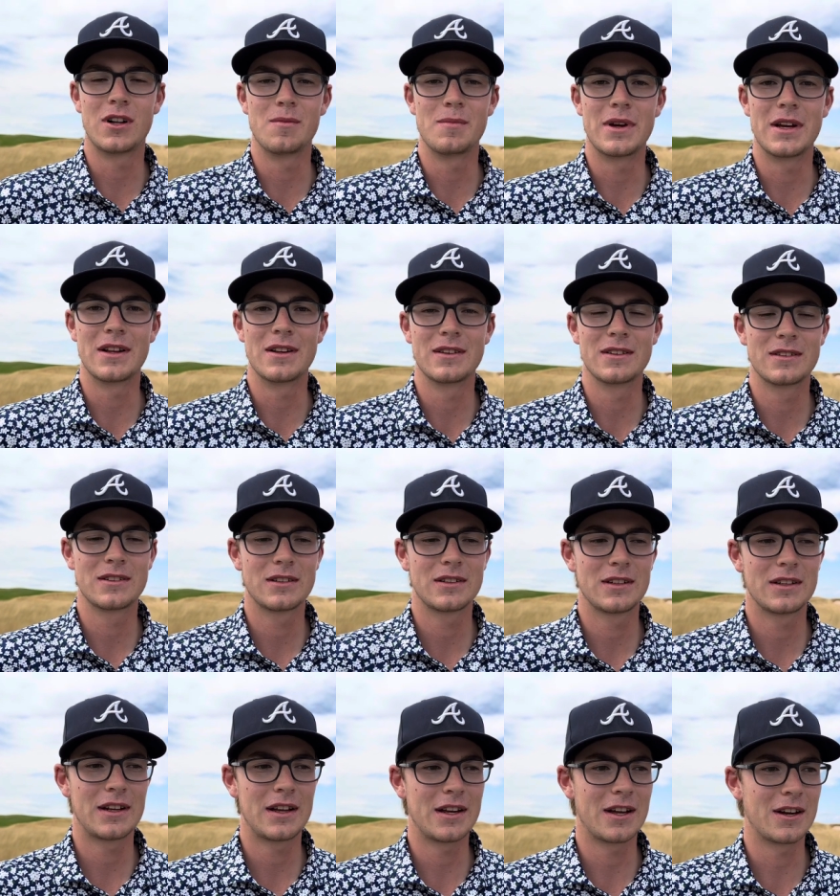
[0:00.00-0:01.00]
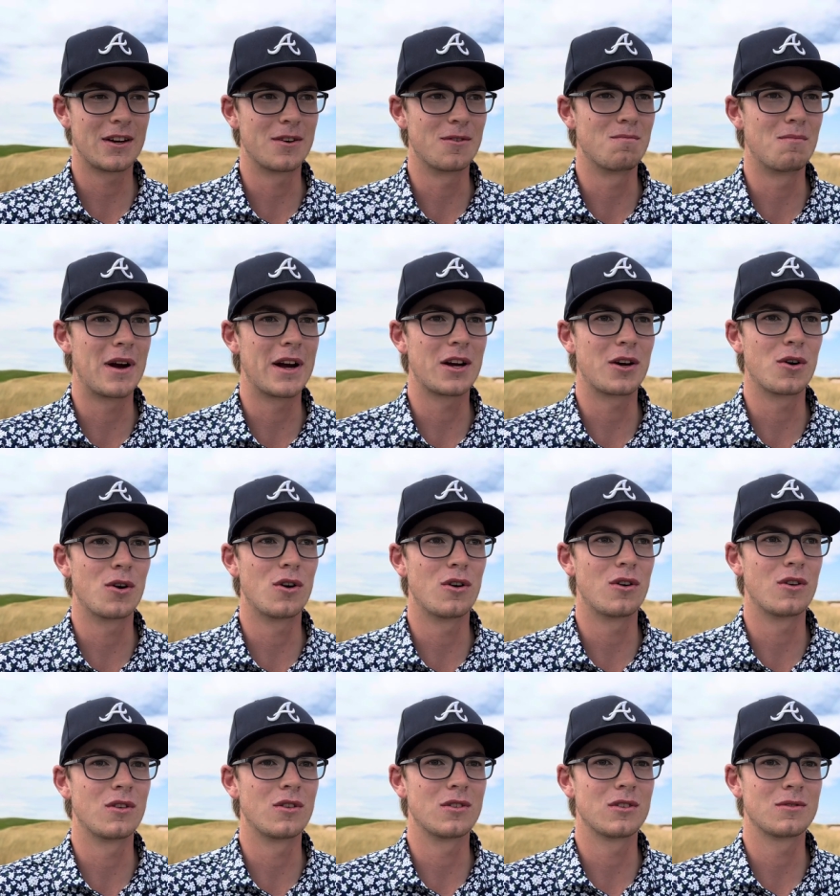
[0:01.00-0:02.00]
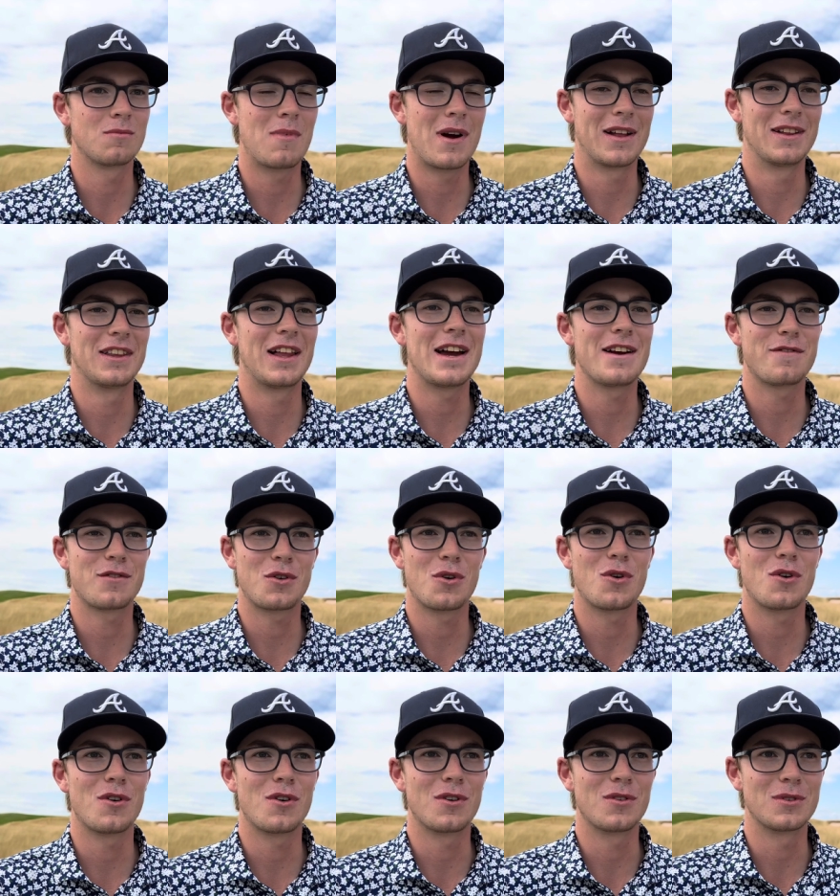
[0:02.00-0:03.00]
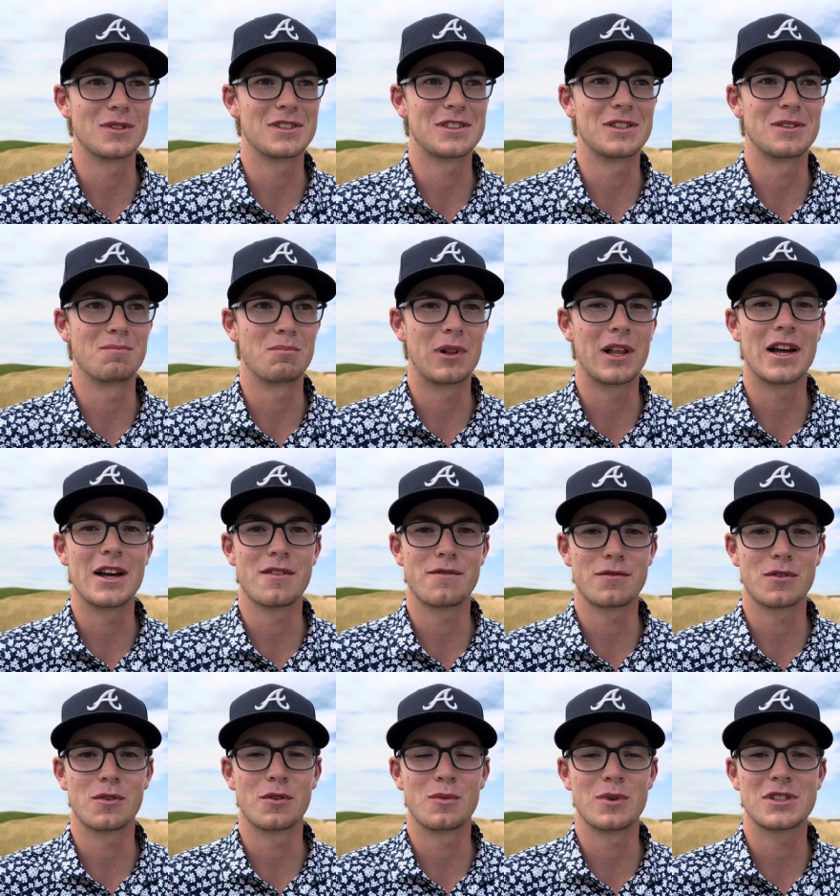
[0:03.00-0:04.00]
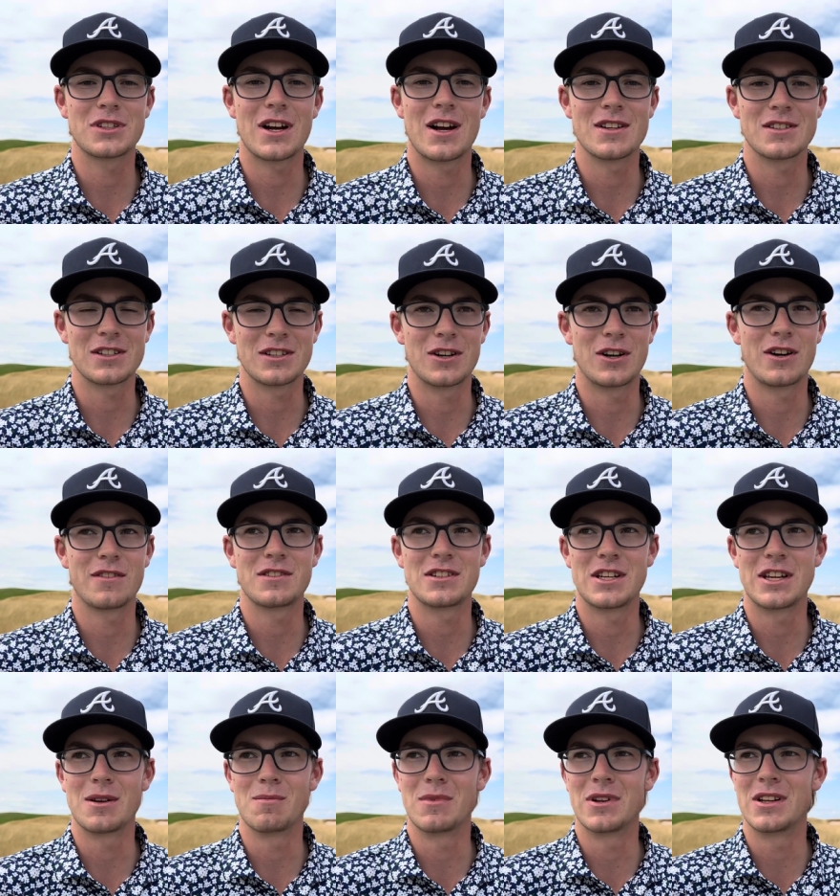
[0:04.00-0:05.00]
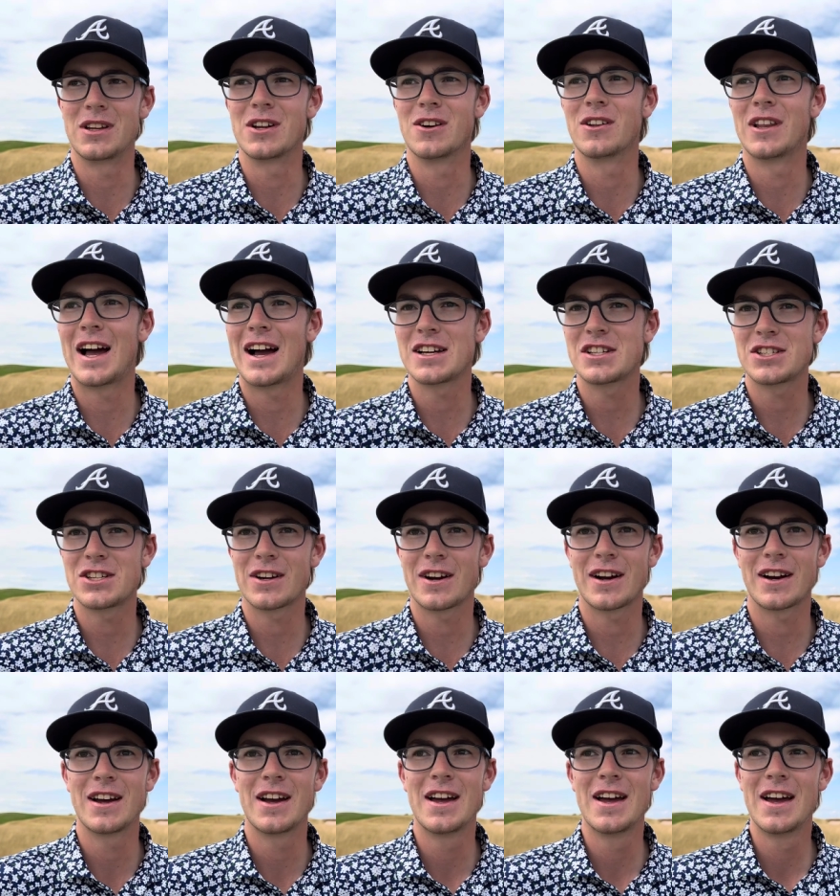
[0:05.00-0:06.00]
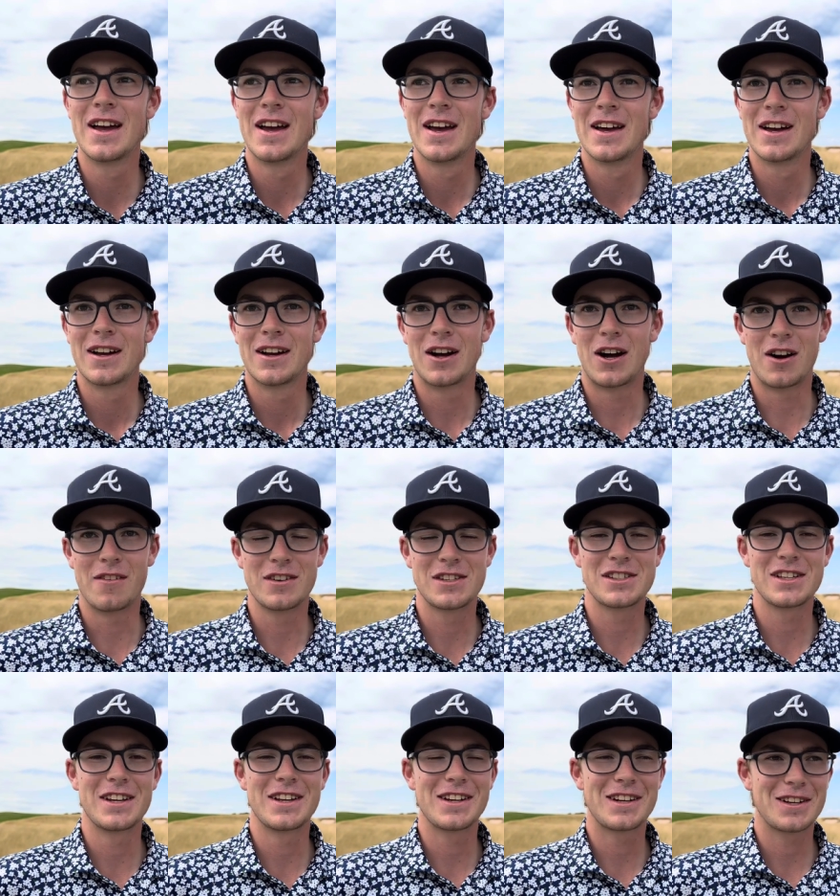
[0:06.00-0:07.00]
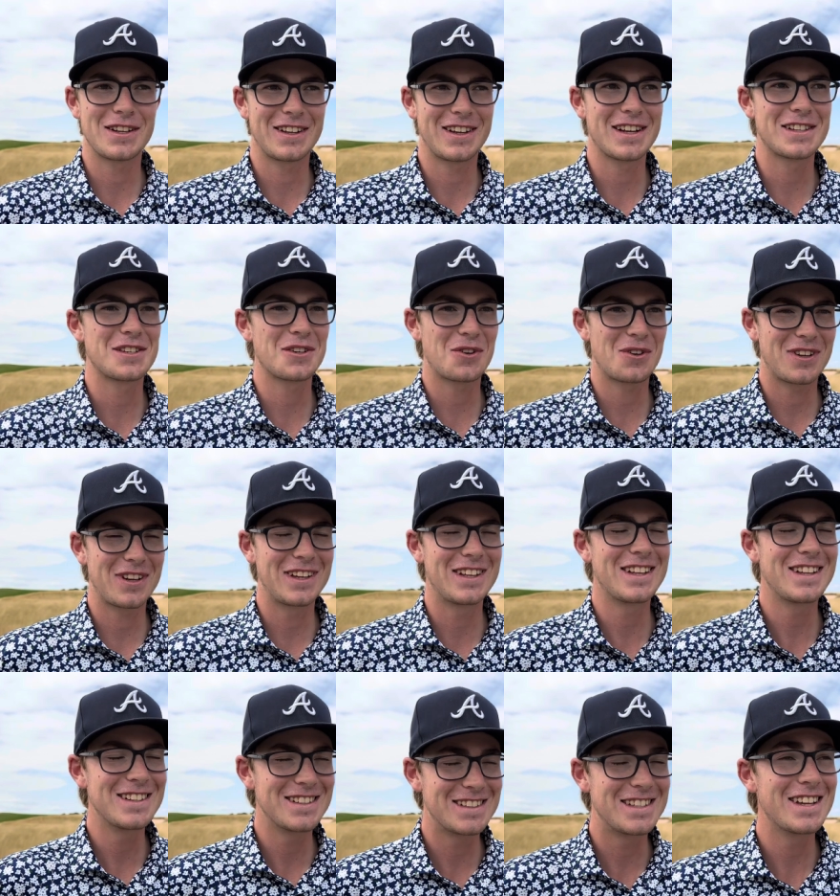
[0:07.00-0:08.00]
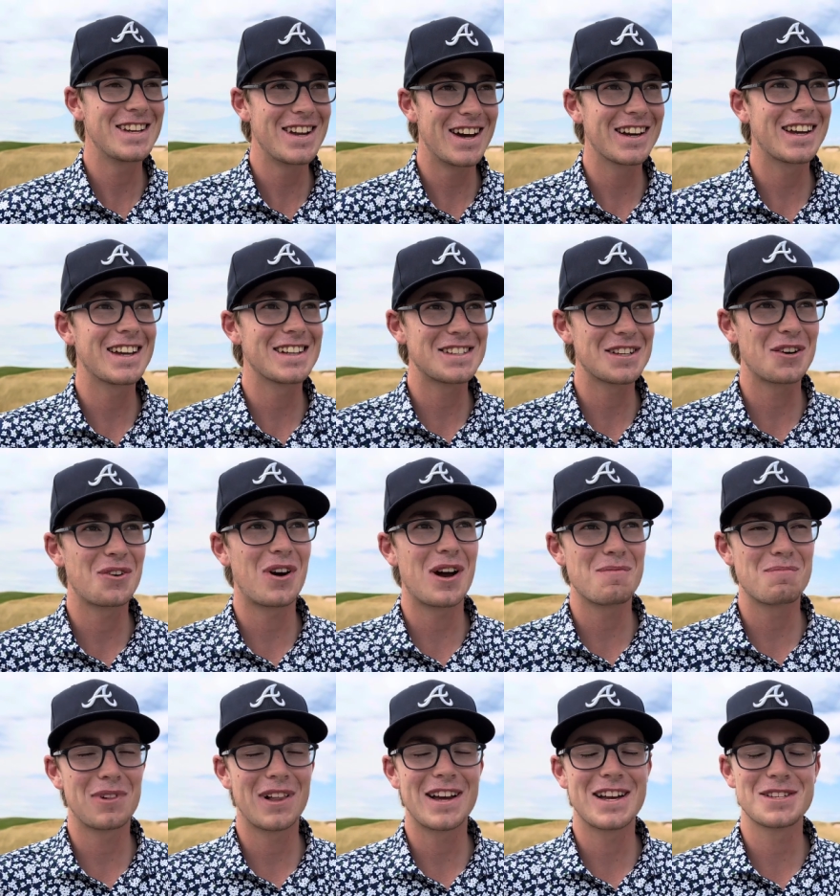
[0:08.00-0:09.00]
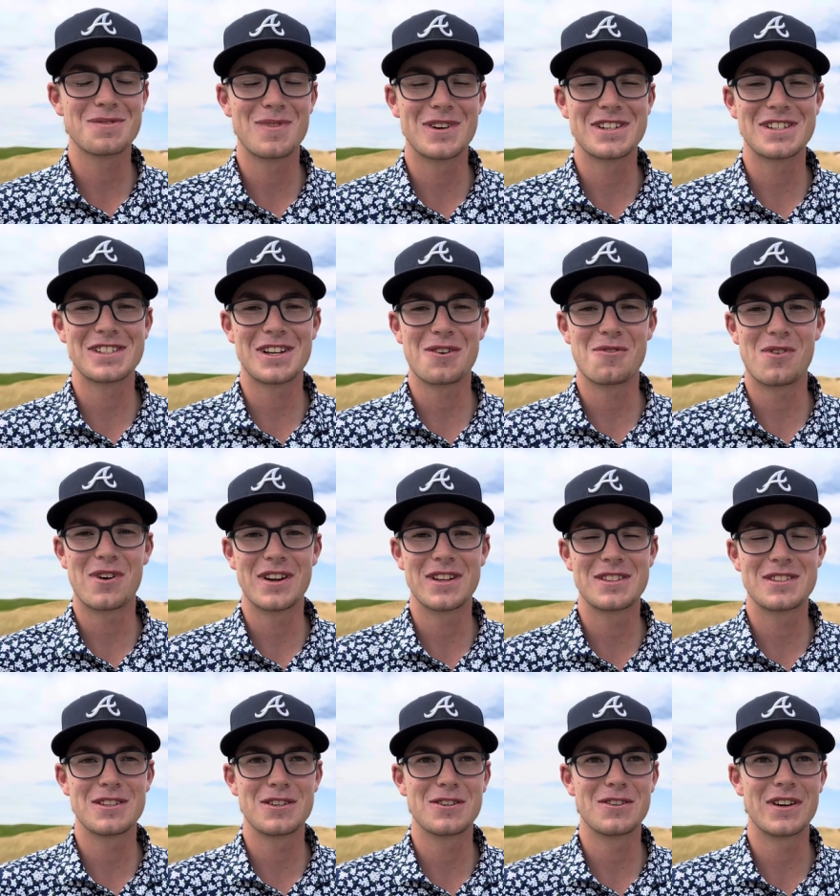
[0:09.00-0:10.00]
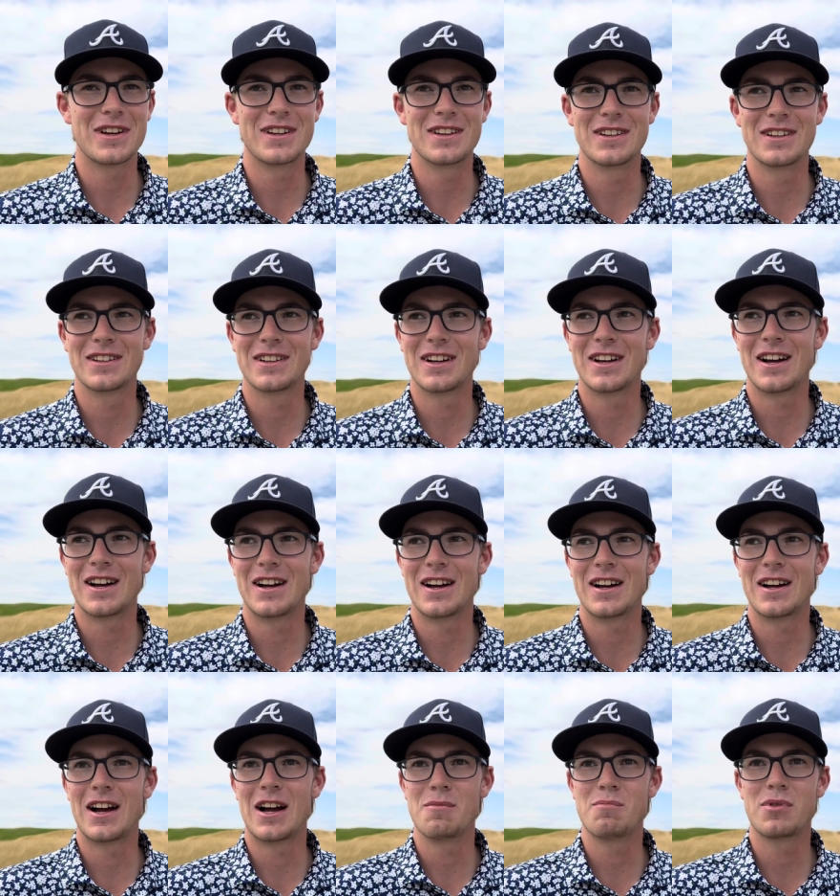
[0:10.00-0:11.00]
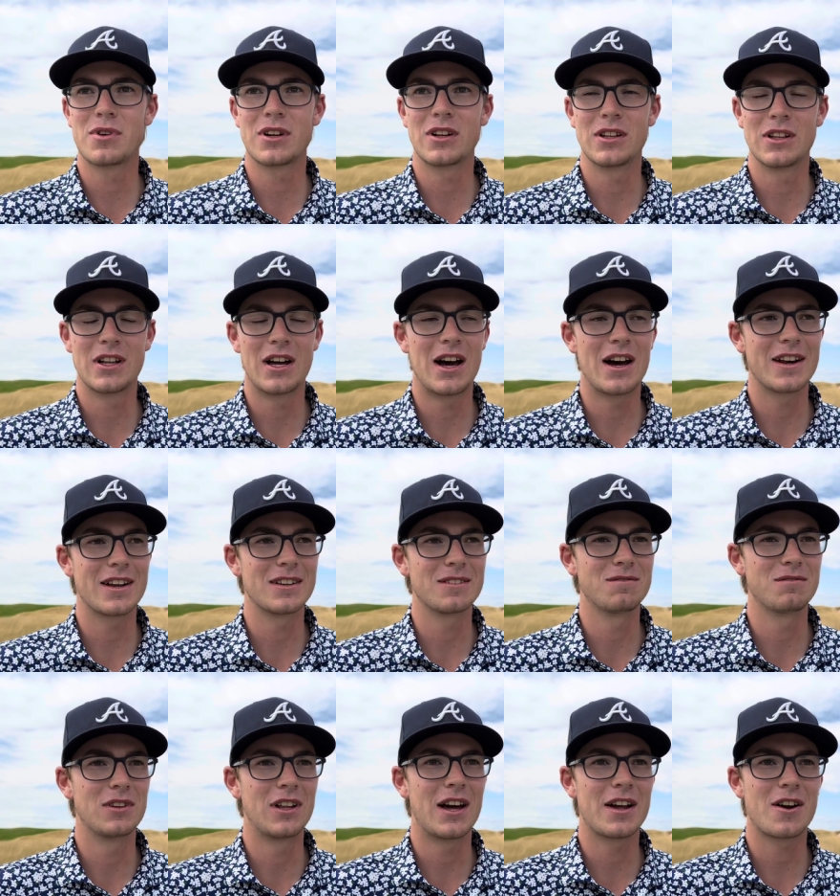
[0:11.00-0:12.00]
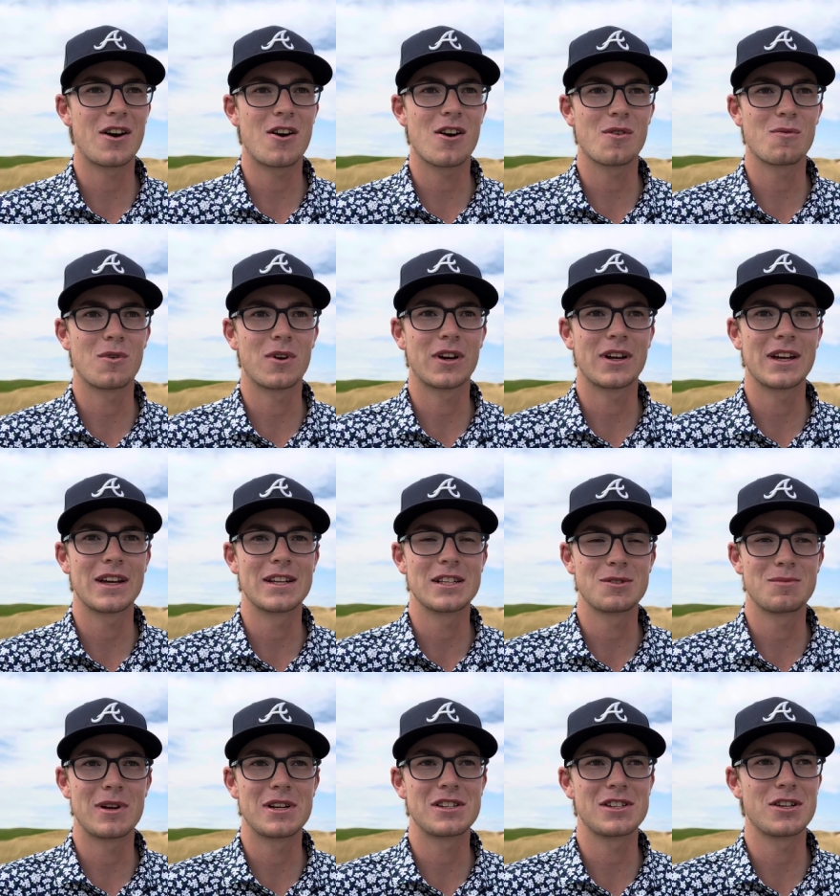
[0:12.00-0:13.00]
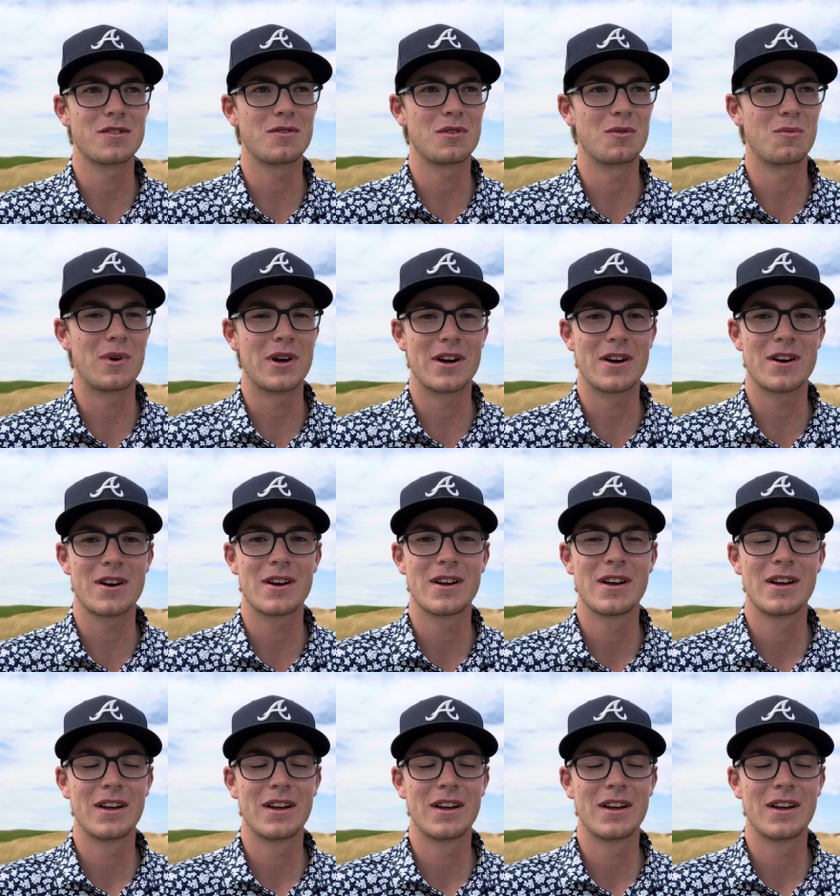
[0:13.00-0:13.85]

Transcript: I mean, my life goal was to play for the Wisconsin golf team, and last year obviously did not get to quite play as much as I wanted to, and I put a lot of hard work in, especially over the winter.